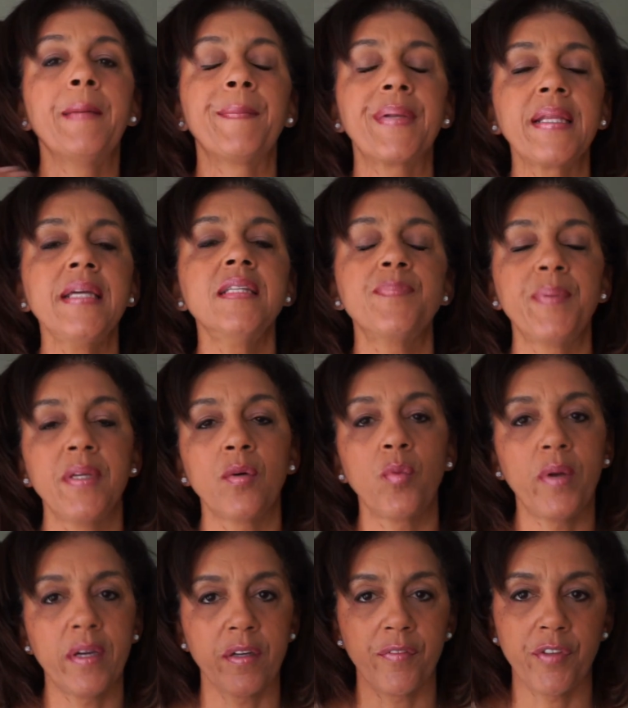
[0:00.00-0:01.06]
Please be
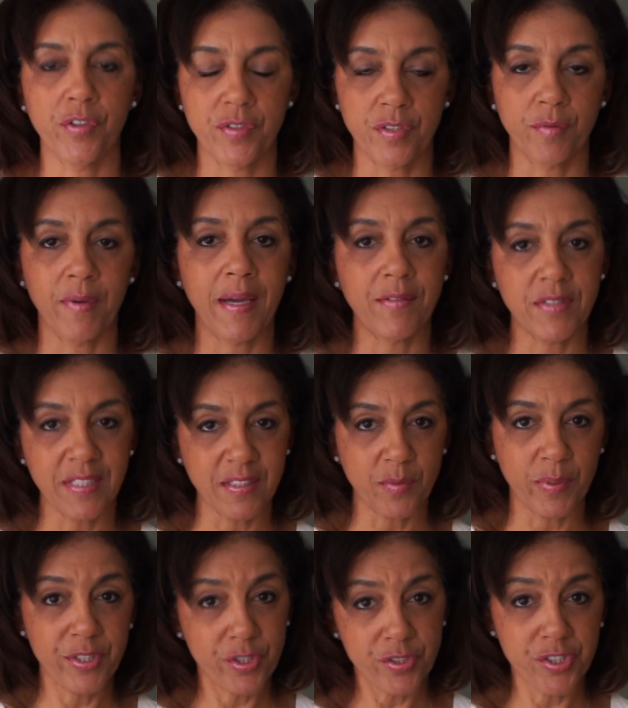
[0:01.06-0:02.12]
aware of your
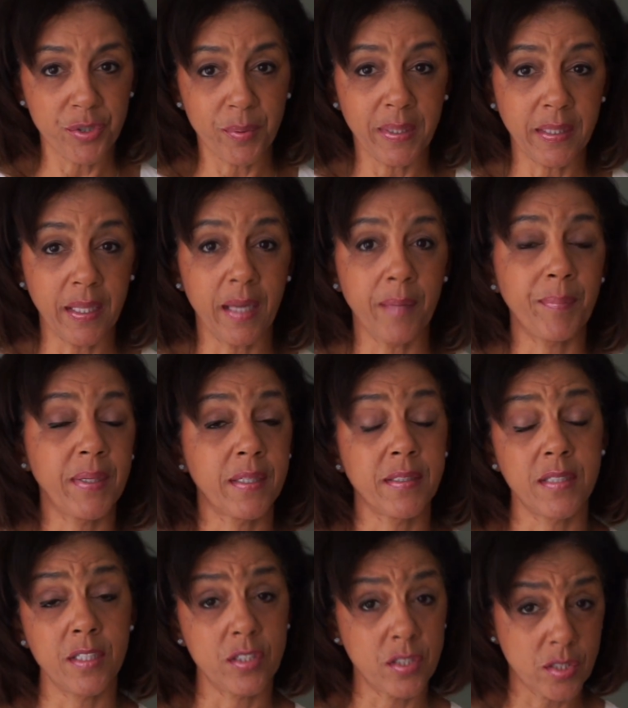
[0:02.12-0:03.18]
surroundings when you're doing that
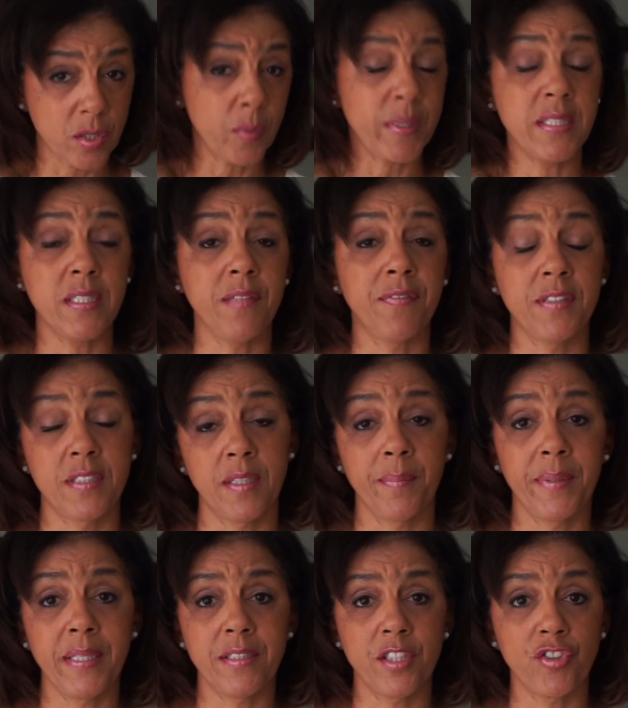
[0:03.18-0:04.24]
because it's so easy for
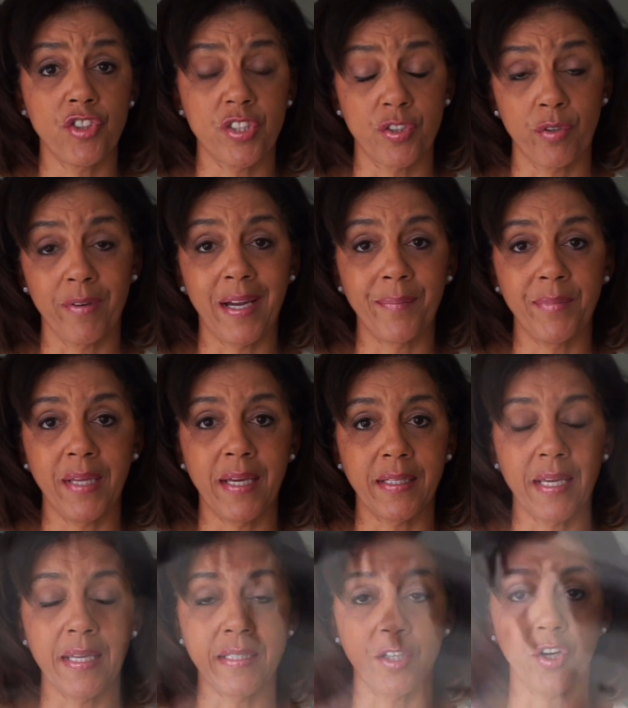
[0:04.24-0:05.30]
somebody to just grab
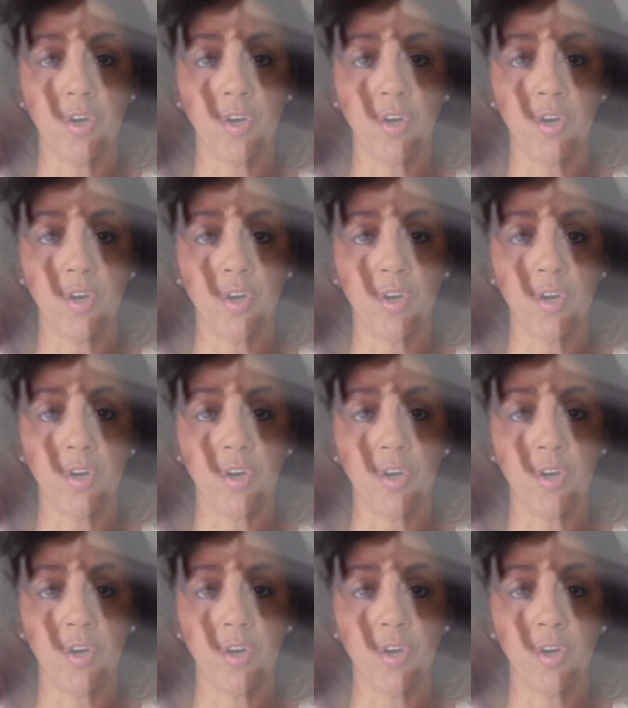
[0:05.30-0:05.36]
that and